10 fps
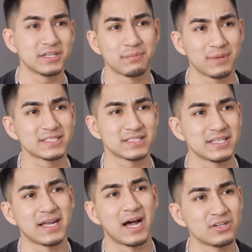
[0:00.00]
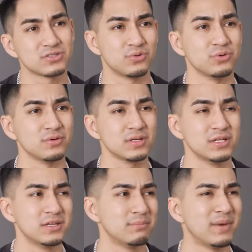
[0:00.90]
in a Mexican household.
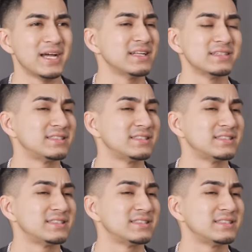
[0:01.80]
My